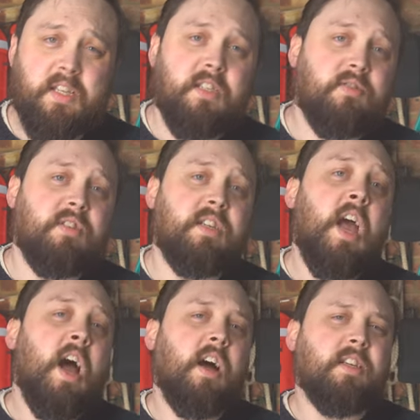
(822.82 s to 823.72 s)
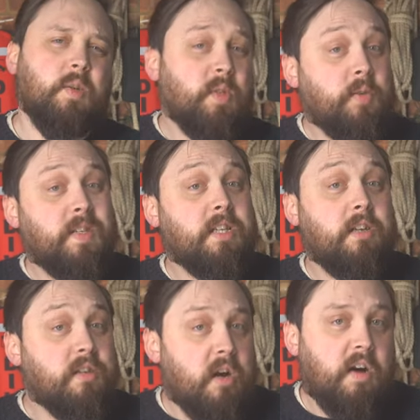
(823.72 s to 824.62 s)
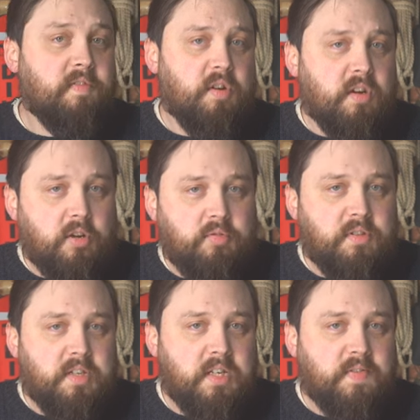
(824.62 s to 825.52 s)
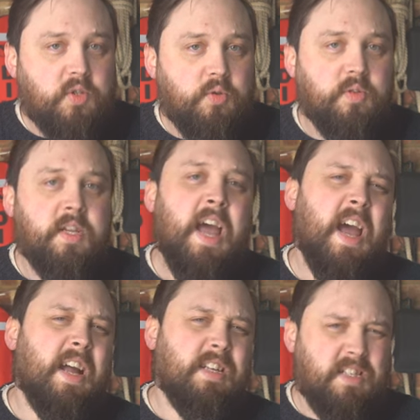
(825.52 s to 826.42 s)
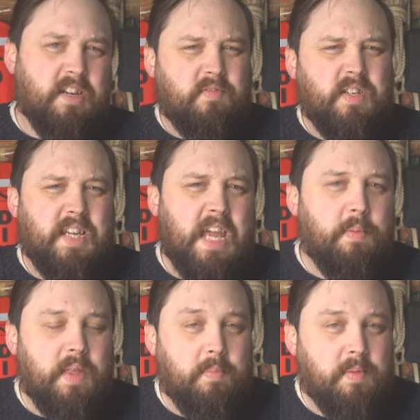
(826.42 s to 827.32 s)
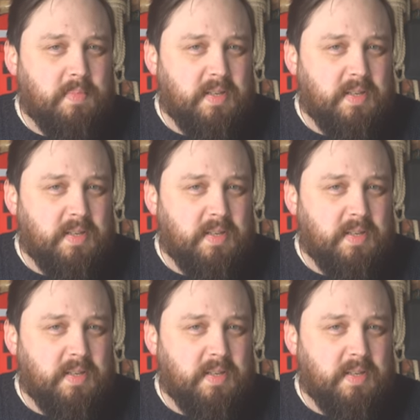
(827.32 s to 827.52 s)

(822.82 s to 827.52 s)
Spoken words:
industry, so we do need to look after our local dive stores and really keep them in